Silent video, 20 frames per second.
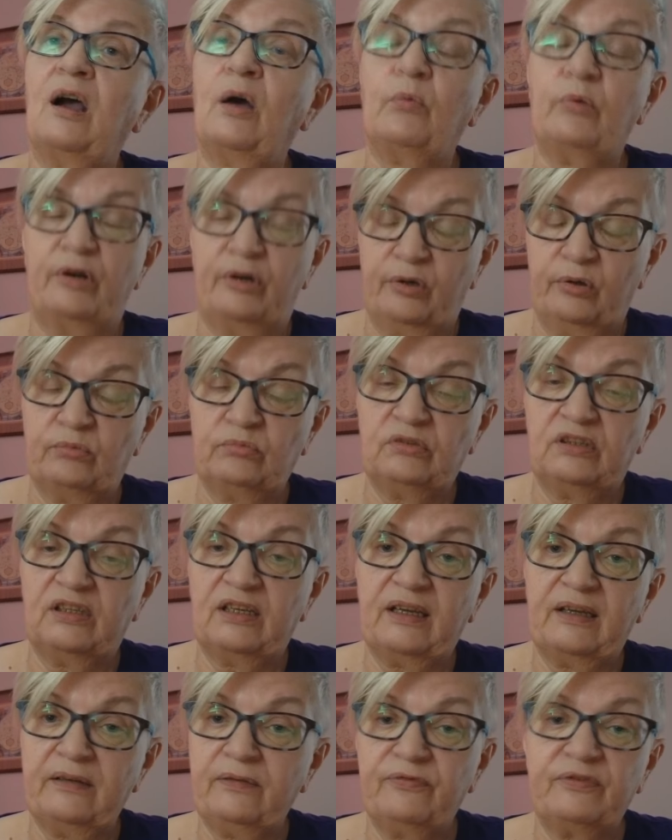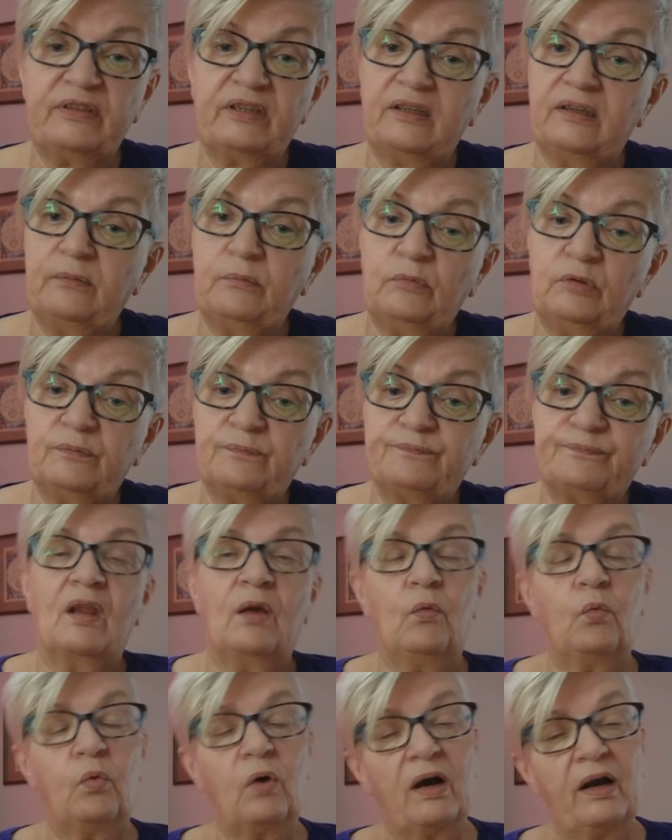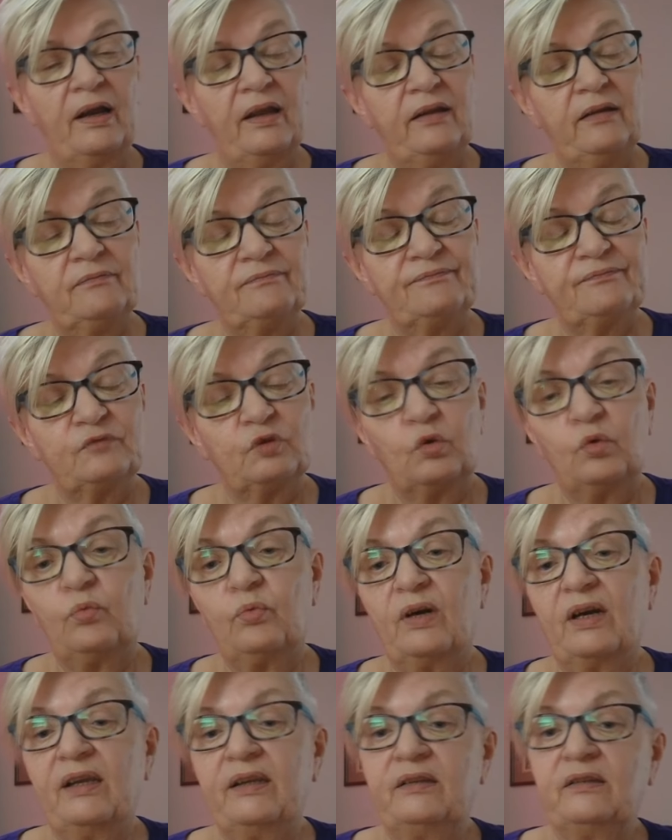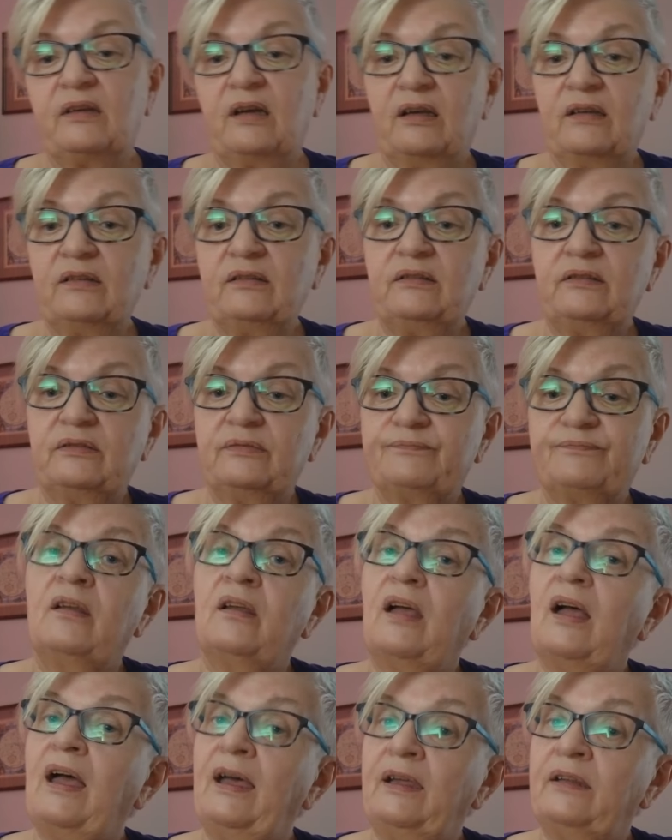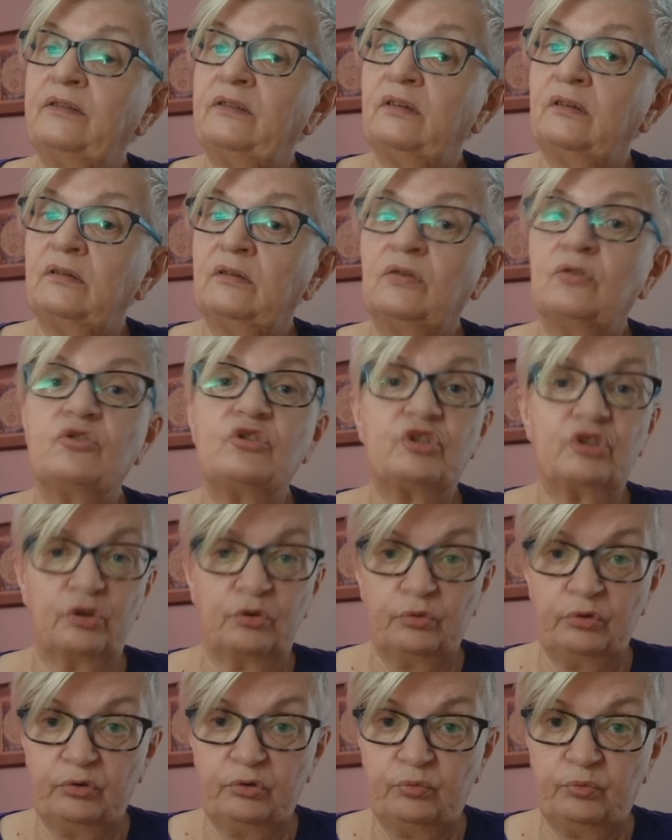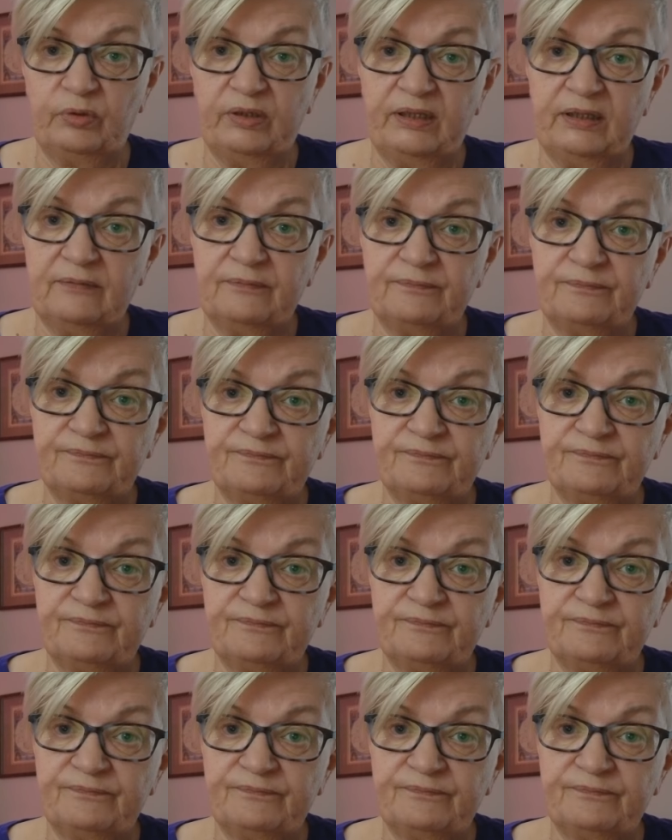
our own lifetime? Why or why not? And should we?